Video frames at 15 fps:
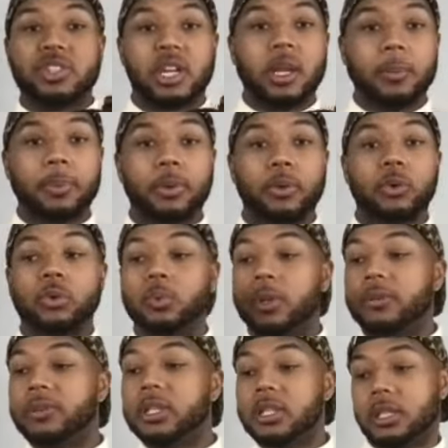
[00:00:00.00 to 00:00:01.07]
shampooed,
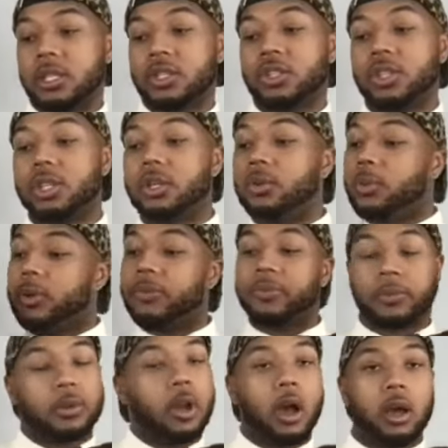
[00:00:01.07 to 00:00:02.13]
we've conditioned, we've
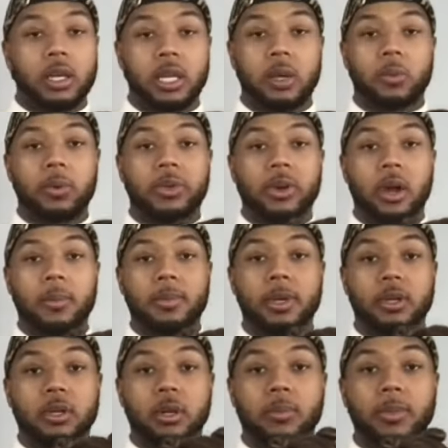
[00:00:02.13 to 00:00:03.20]
gone in with our
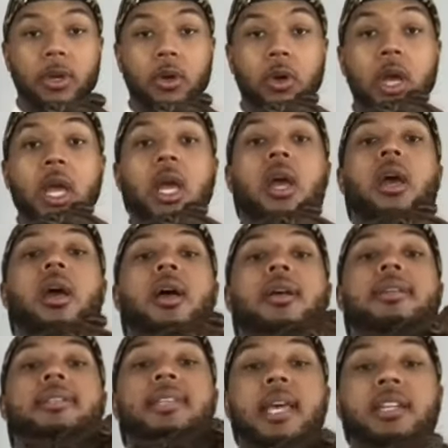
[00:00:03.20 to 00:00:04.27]
miracle milk.
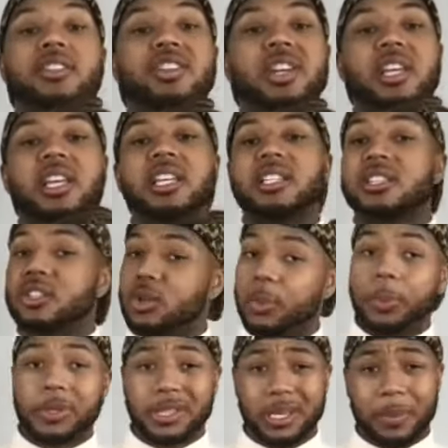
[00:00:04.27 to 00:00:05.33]
Sectioning is
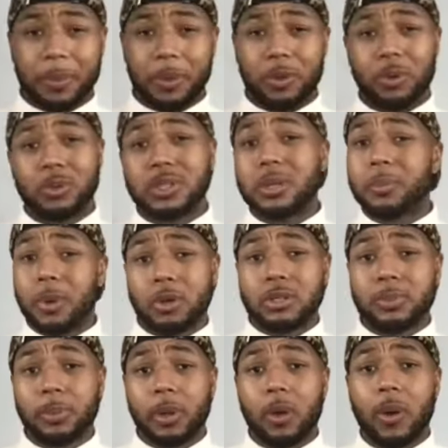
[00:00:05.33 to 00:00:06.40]
super typical to
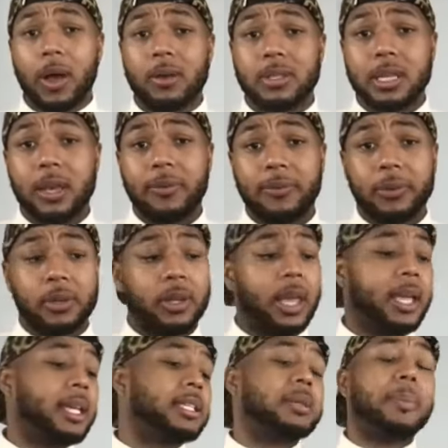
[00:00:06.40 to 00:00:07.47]
most blowouts. I feel
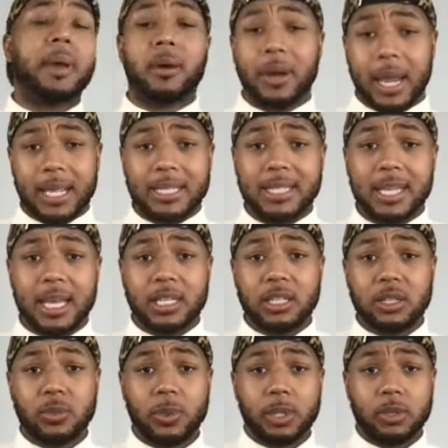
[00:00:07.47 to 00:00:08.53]
like it's about eight
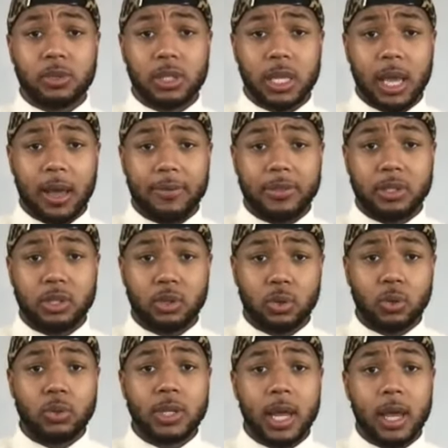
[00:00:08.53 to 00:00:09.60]
sections. We usually have two